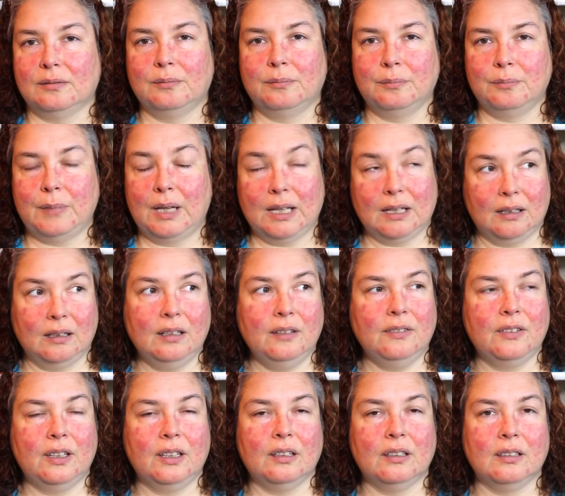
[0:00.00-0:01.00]
make a
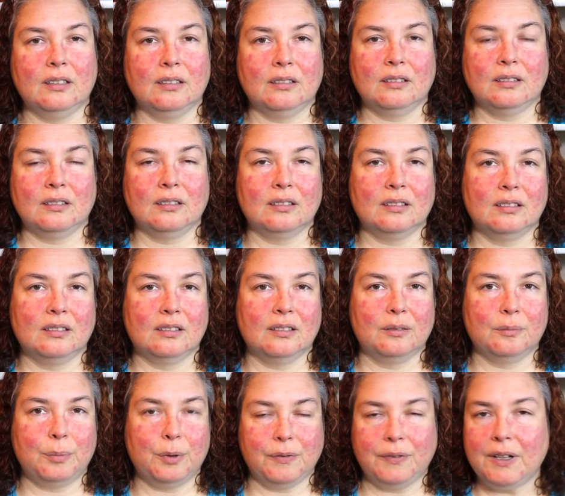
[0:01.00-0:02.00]
living
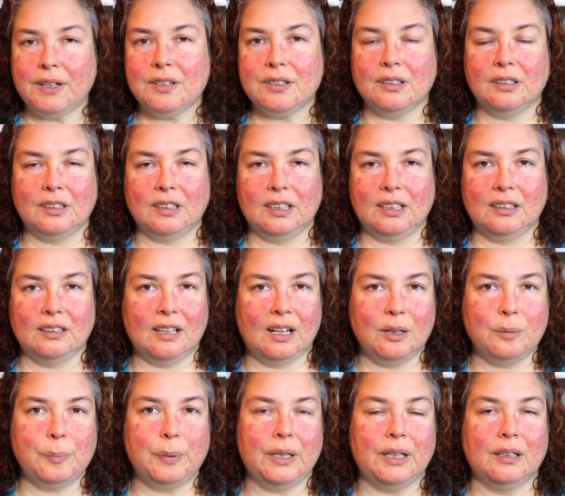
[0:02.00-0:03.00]
professionally
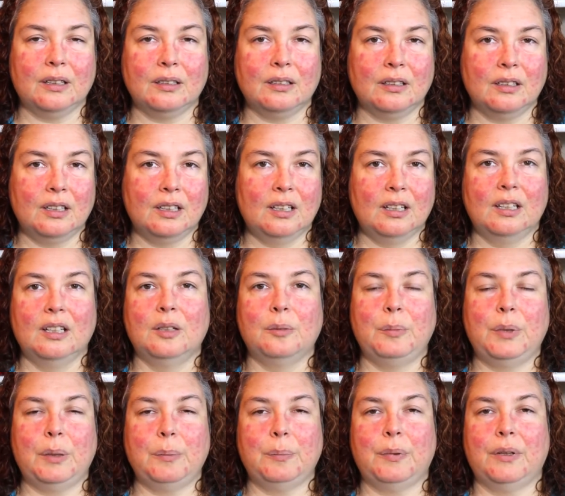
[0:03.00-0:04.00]
helping
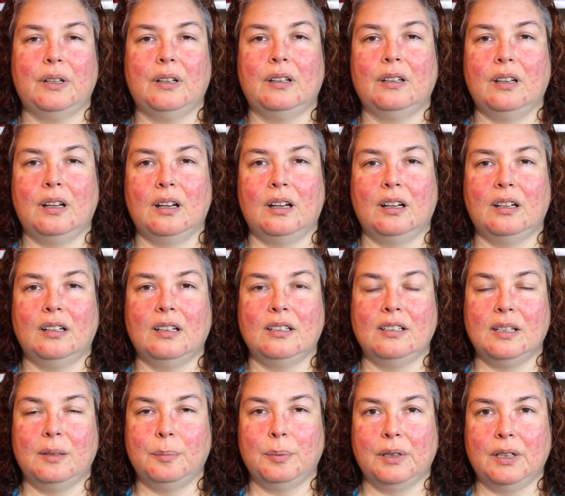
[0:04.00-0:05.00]
people on a
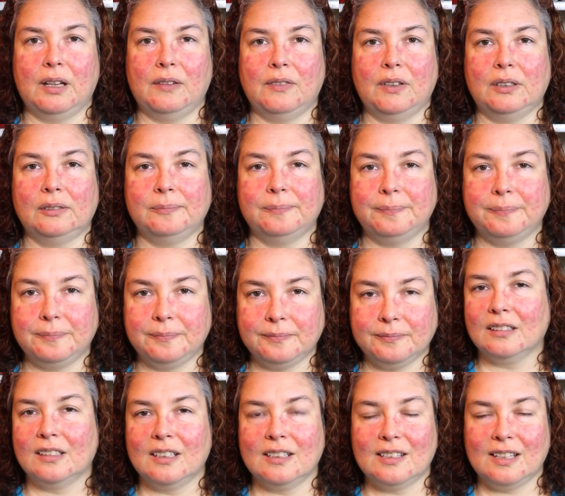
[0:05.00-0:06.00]
deeper level,
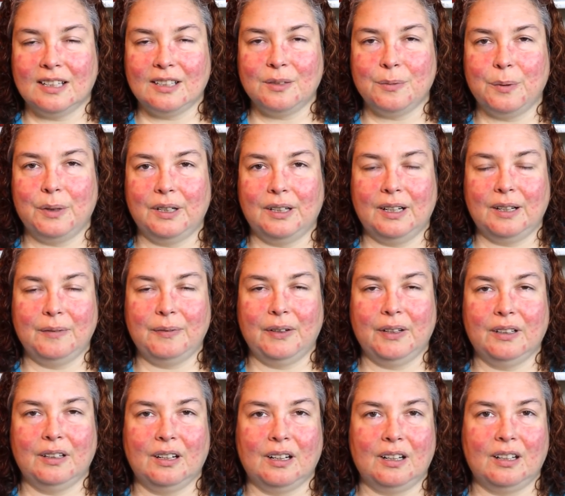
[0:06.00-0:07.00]
because that's what I
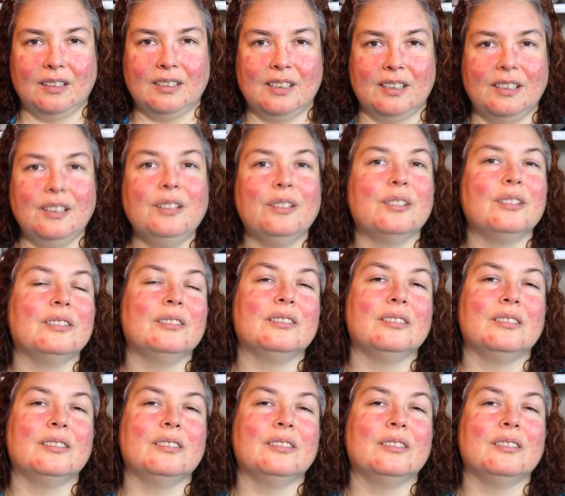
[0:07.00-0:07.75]
feel called to do